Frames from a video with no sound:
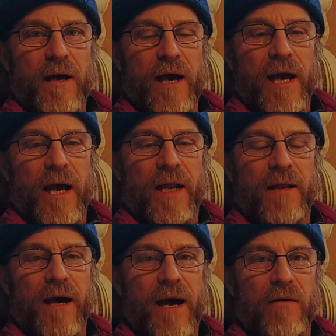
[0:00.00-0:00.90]
and
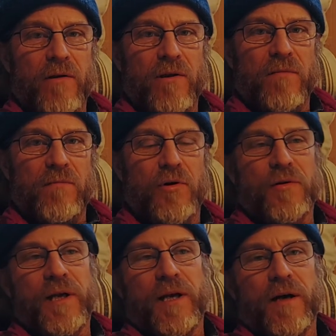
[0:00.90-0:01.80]
the house
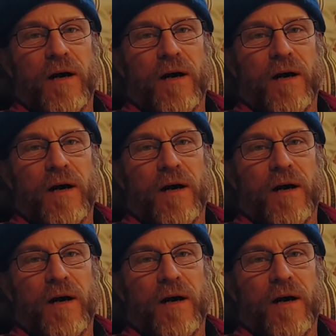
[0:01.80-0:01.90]
pulled heat